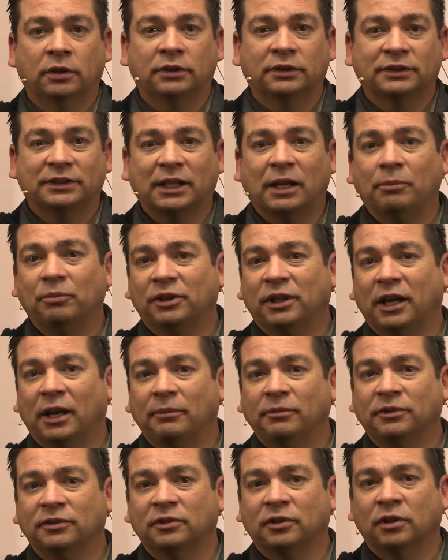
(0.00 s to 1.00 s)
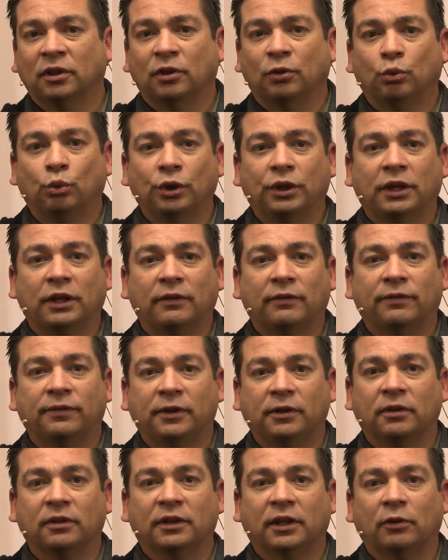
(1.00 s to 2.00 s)
Sometimes we can
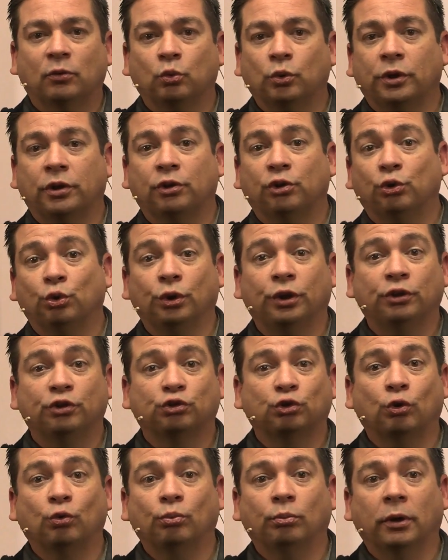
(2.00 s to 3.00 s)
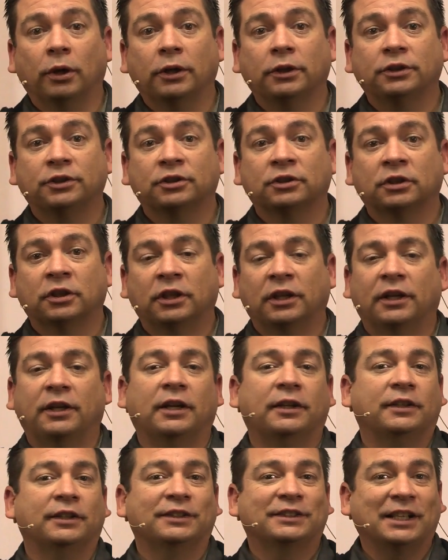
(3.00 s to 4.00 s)
feel that we are doing so much, and
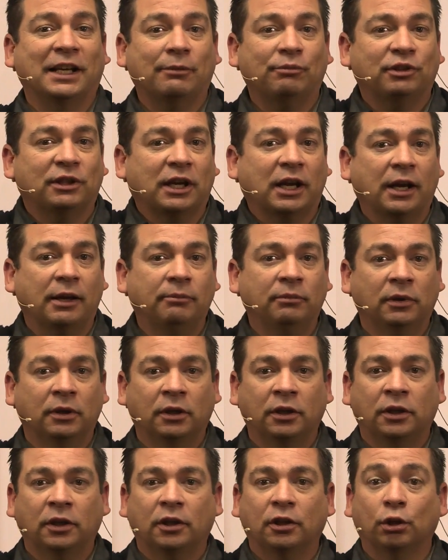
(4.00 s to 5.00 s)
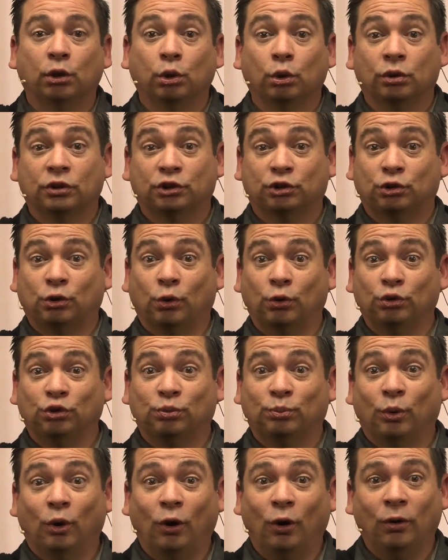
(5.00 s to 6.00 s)
at the same time it looks so
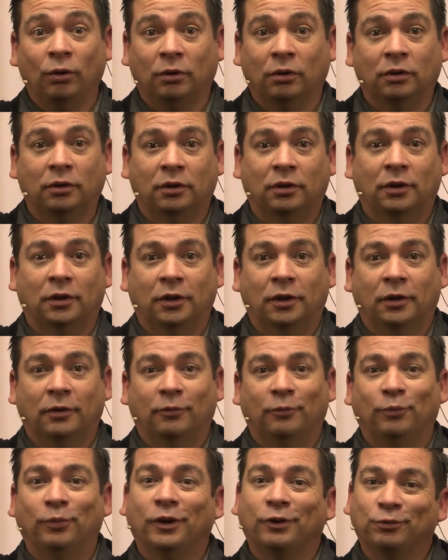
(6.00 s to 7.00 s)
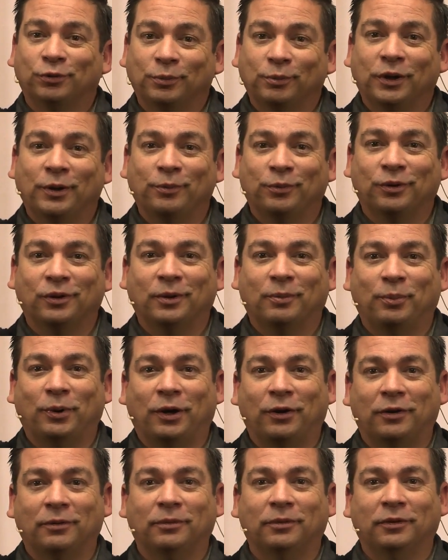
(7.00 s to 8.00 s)
small. But remember the
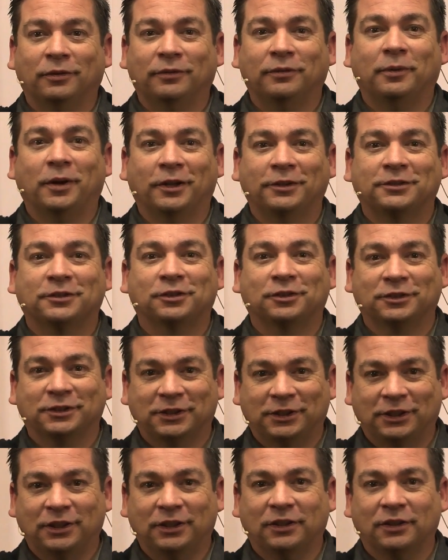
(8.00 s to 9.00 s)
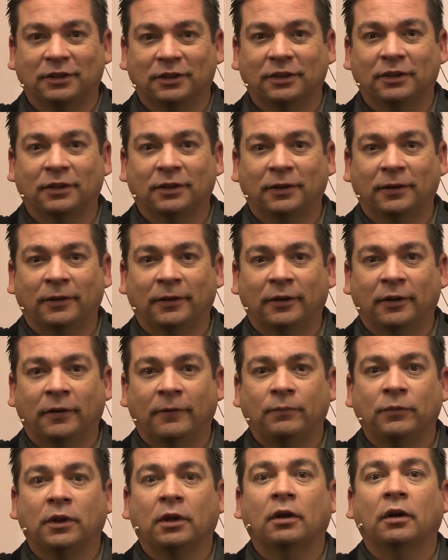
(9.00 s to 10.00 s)
parable of mustard seed.
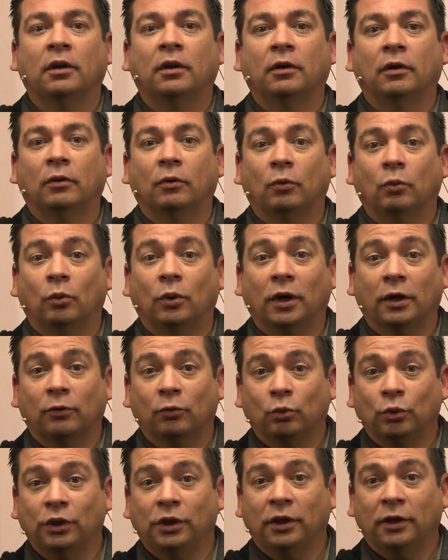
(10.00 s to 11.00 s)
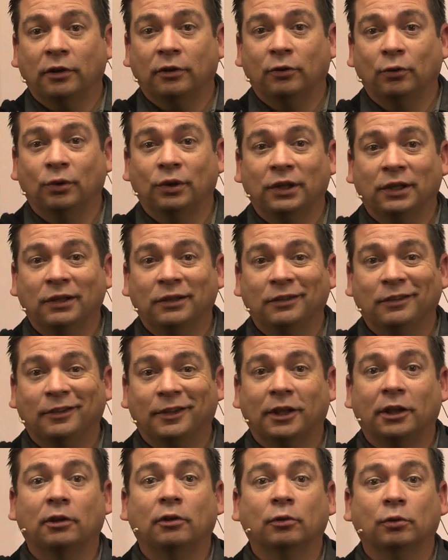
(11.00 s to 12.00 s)
What we are doing
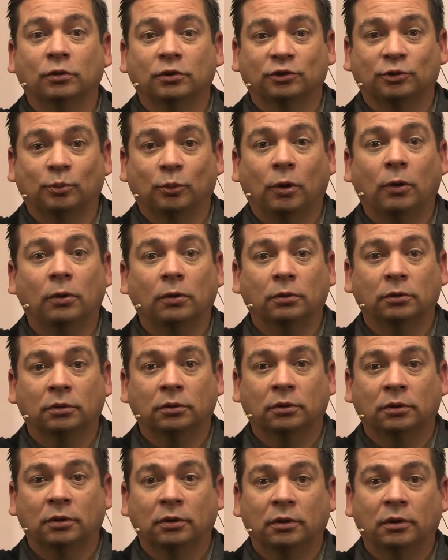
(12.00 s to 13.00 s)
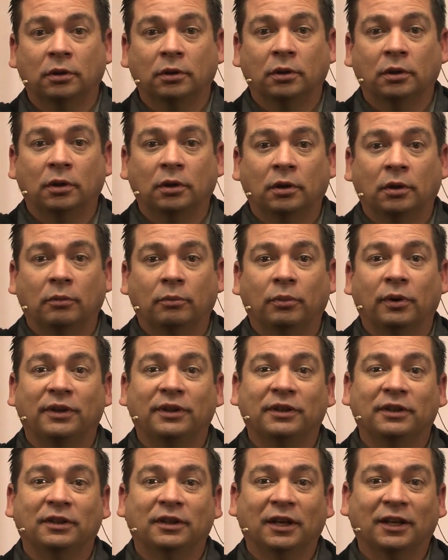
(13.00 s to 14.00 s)
can look small, but
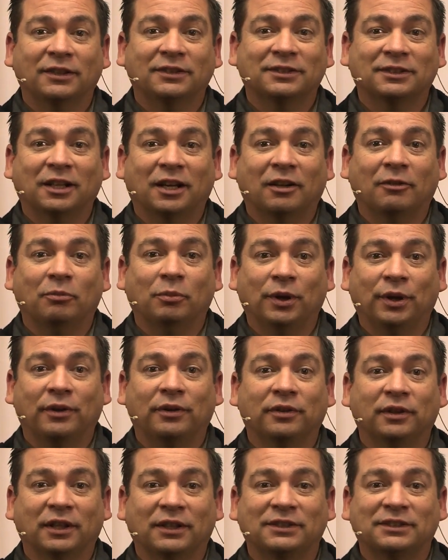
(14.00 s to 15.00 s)
it does not matter the